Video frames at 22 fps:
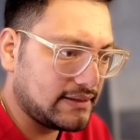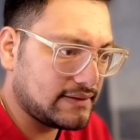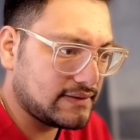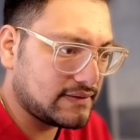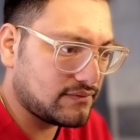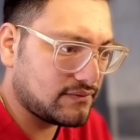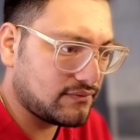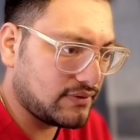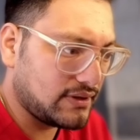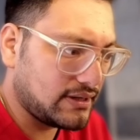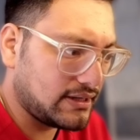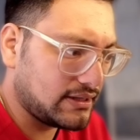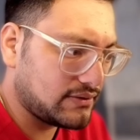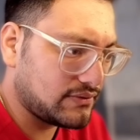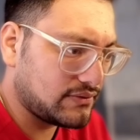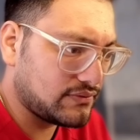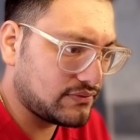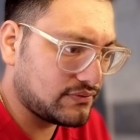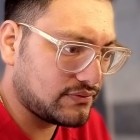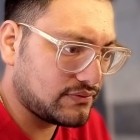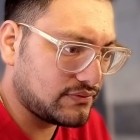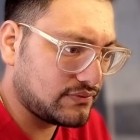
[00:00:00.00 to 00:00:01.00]
try
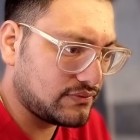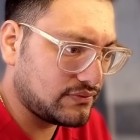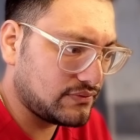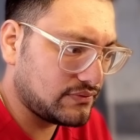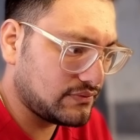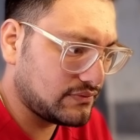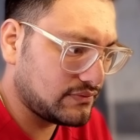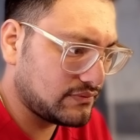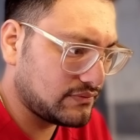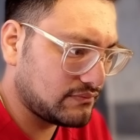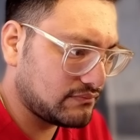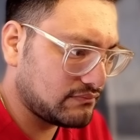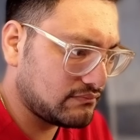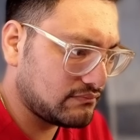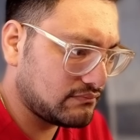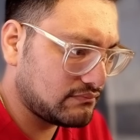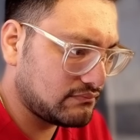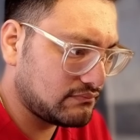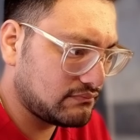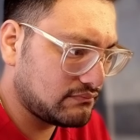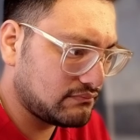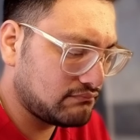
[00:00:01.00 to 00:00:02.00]
to.
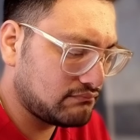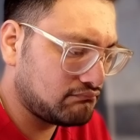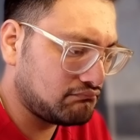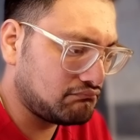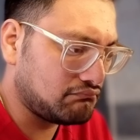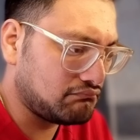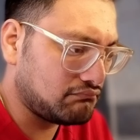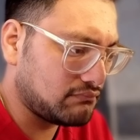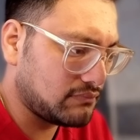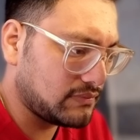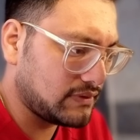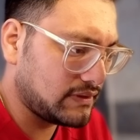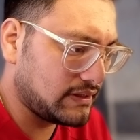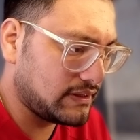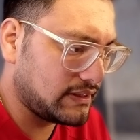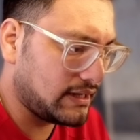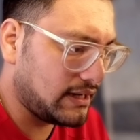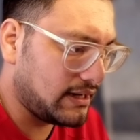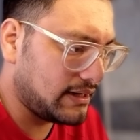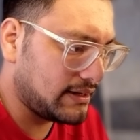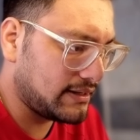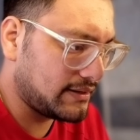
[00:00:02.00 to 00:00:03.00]
There
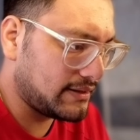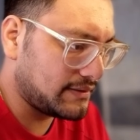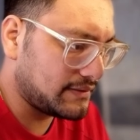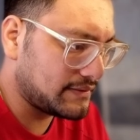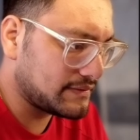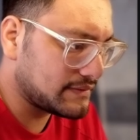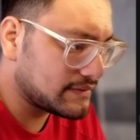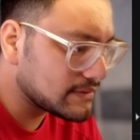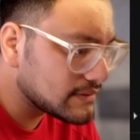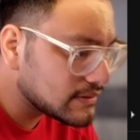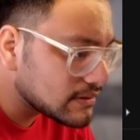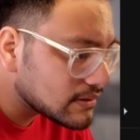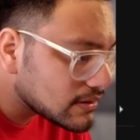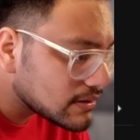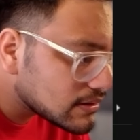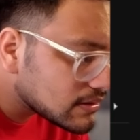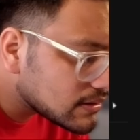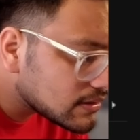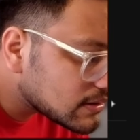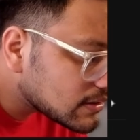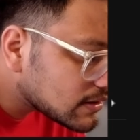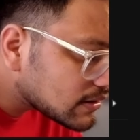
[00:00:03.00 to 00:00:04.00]
are errors.
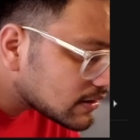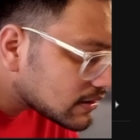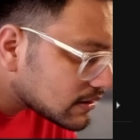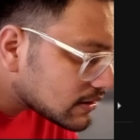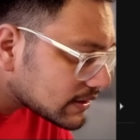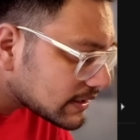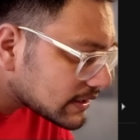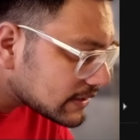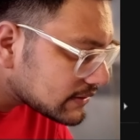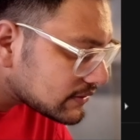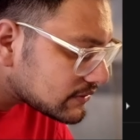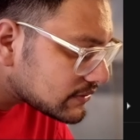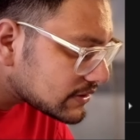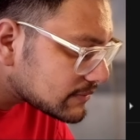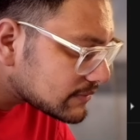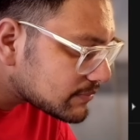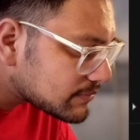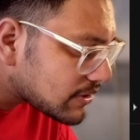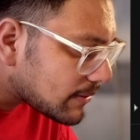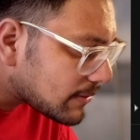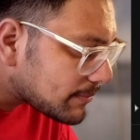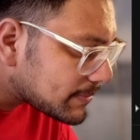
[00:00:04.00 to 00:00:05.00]
Cannot read
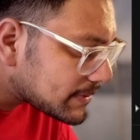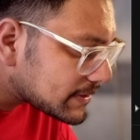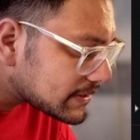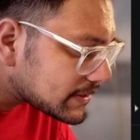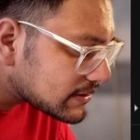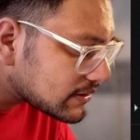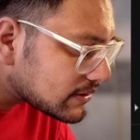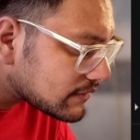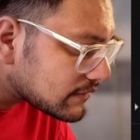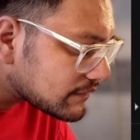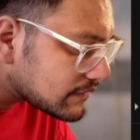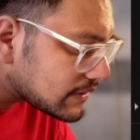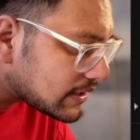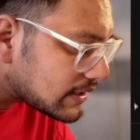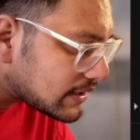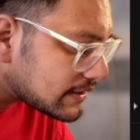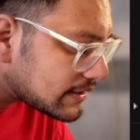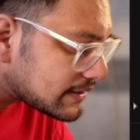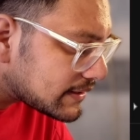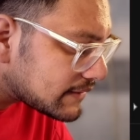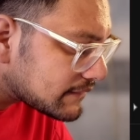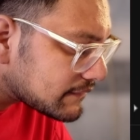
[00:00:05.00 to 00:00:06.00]
property of
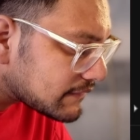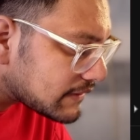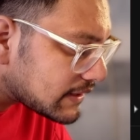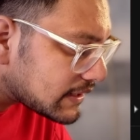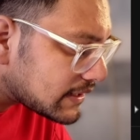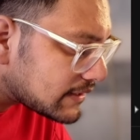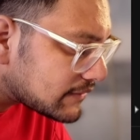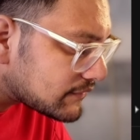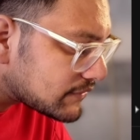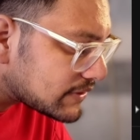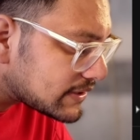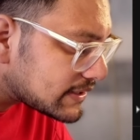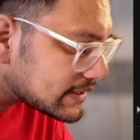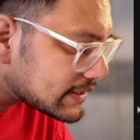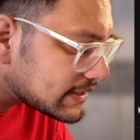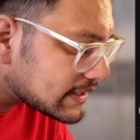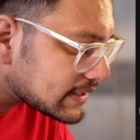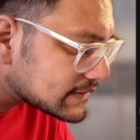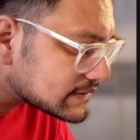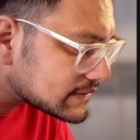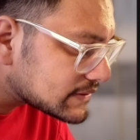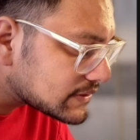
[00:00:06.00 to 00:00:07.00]
undefined reading
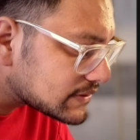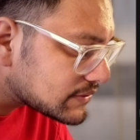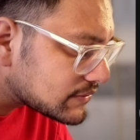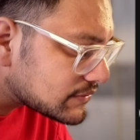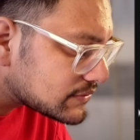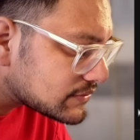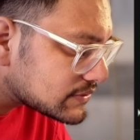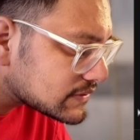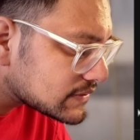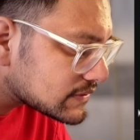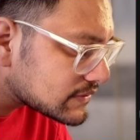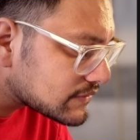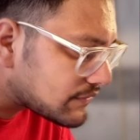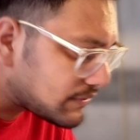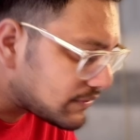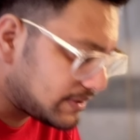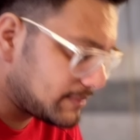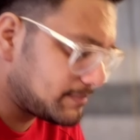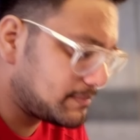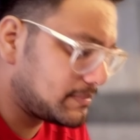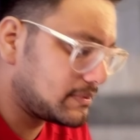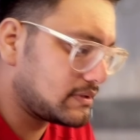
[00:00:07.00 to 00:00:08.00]
execute
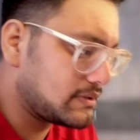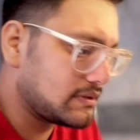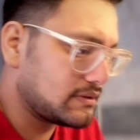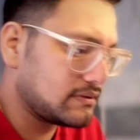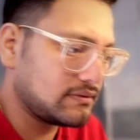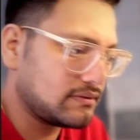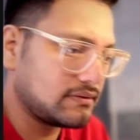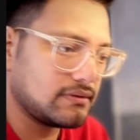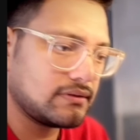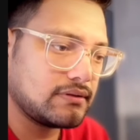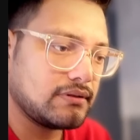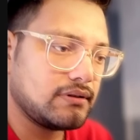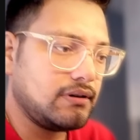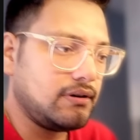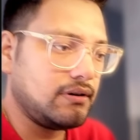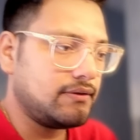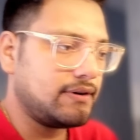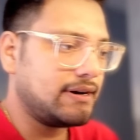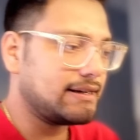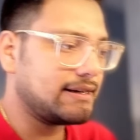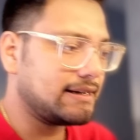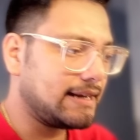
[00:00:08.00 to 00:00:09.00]
script. All
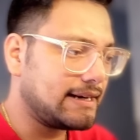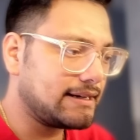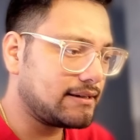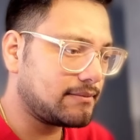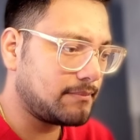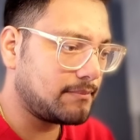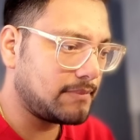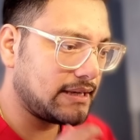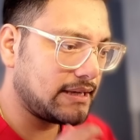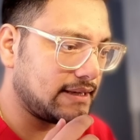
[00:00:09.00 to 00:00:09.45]
right, let me